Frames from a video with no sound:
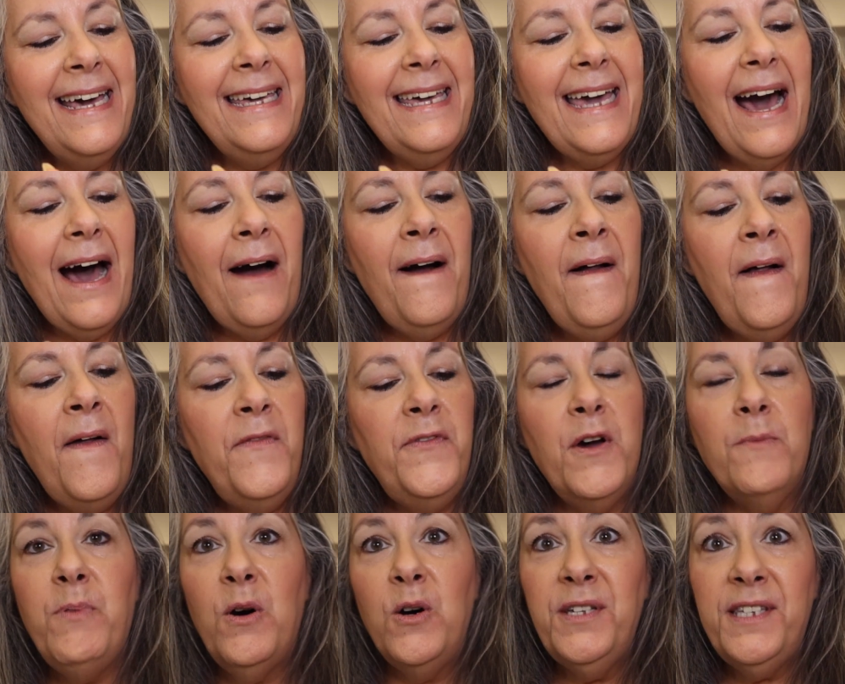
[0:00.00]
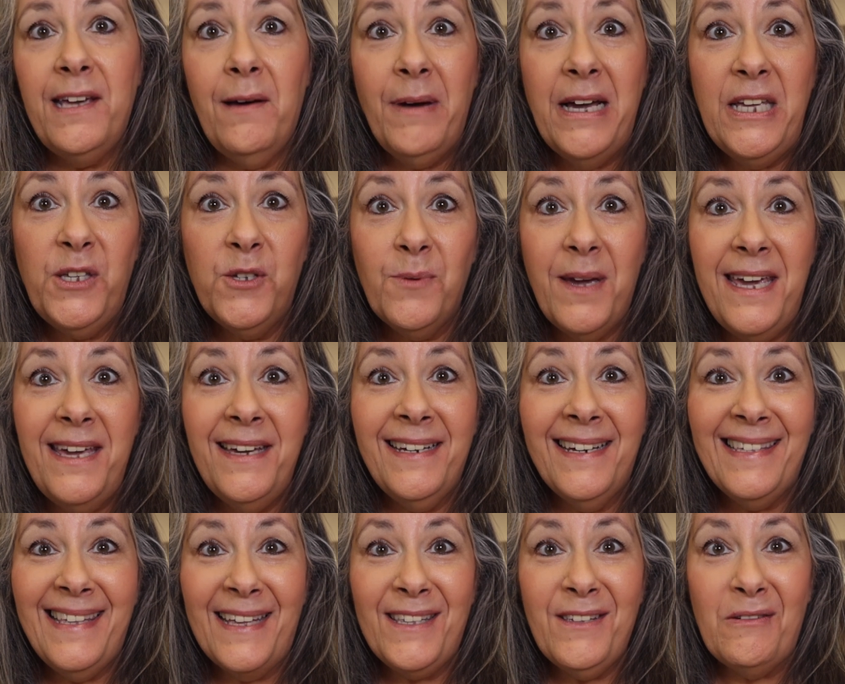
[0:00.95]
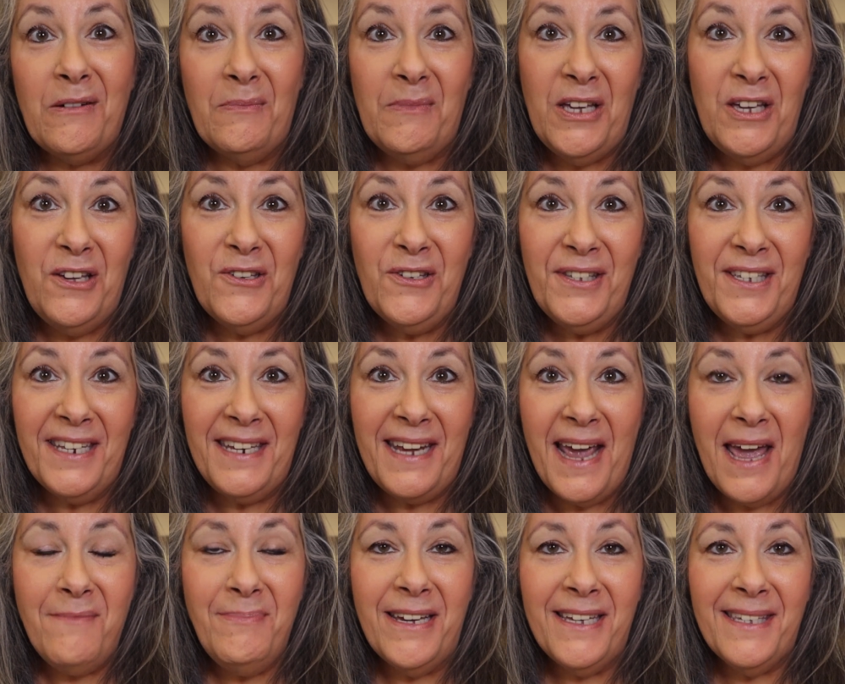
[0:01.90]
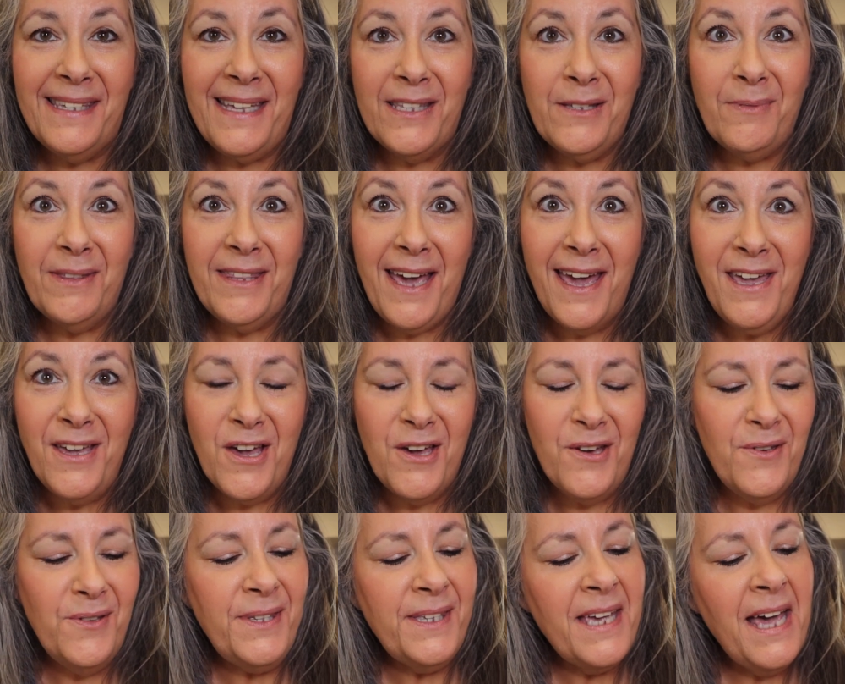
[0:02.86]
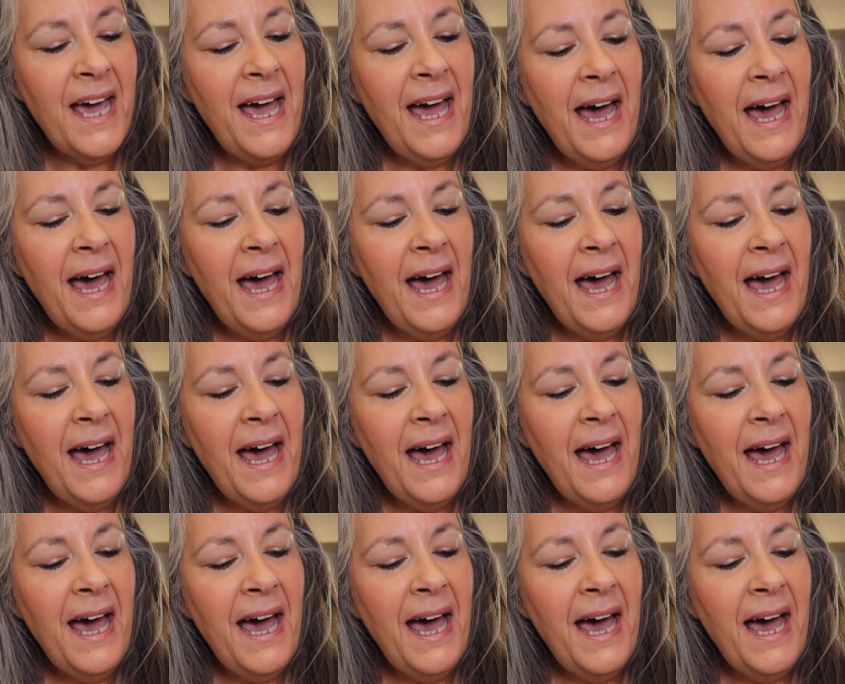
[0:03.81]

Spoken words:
Yeah, they're both semi-sweet because that's what I'm going to use today because that's what they use.